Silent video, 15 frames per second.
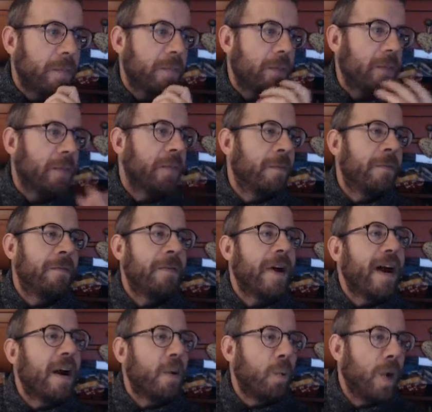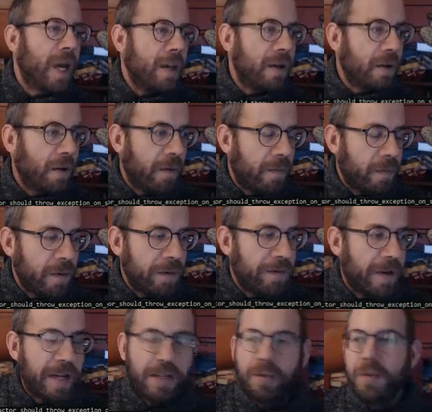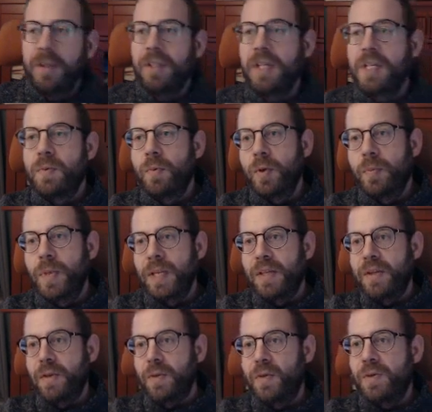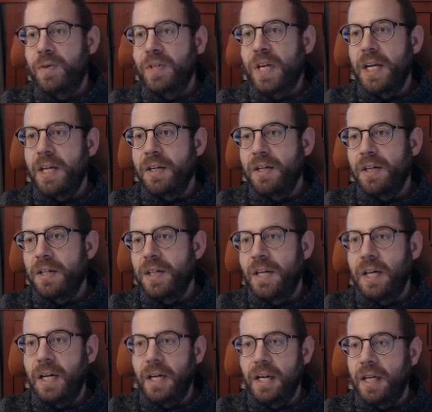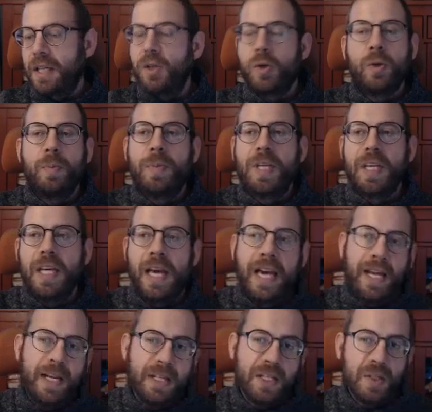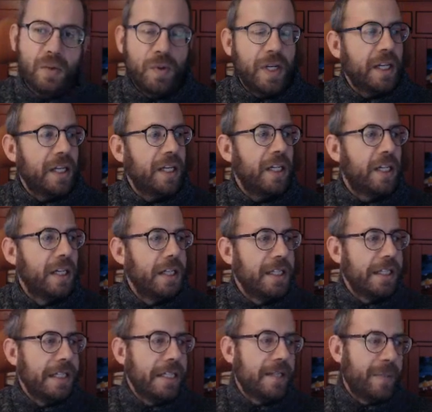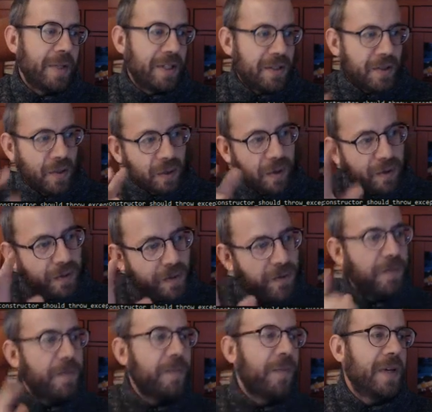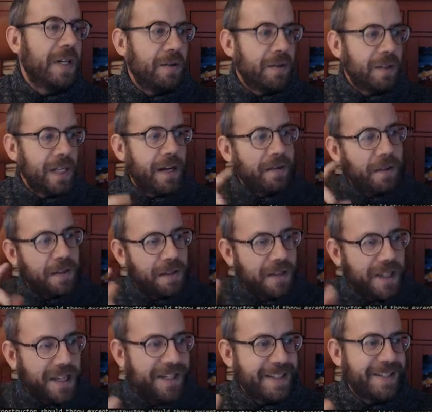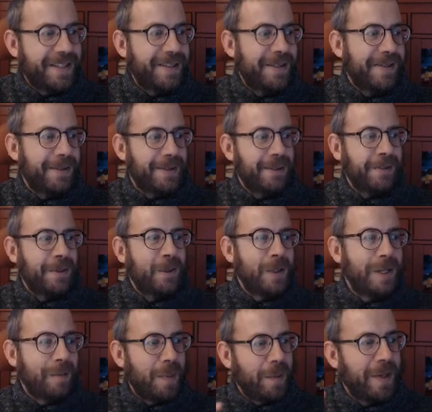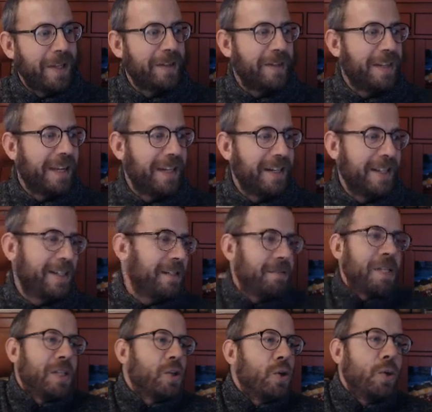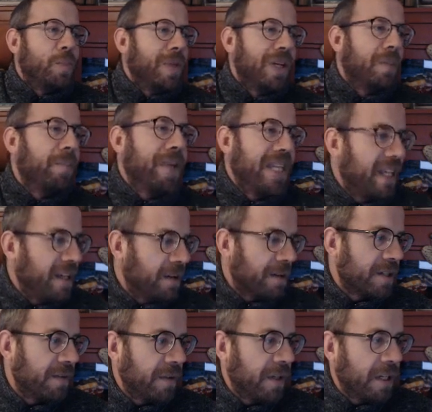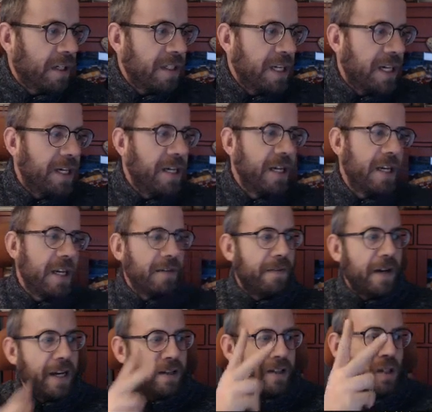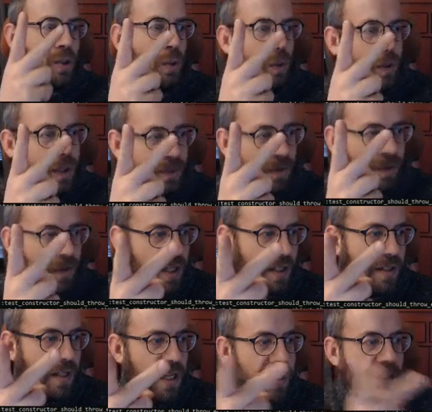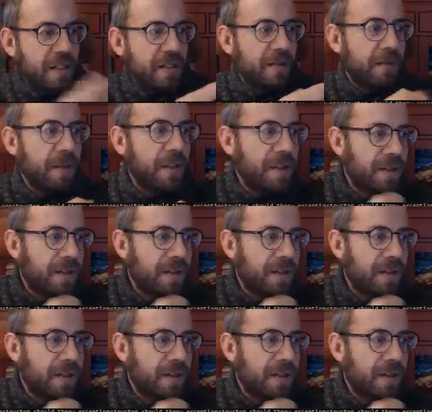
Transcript: fair way of refactoring this would be to change that it could be any string, but sort of I don't have the test to implement that it could be a B or something like that. If I had 2 different test cases for this,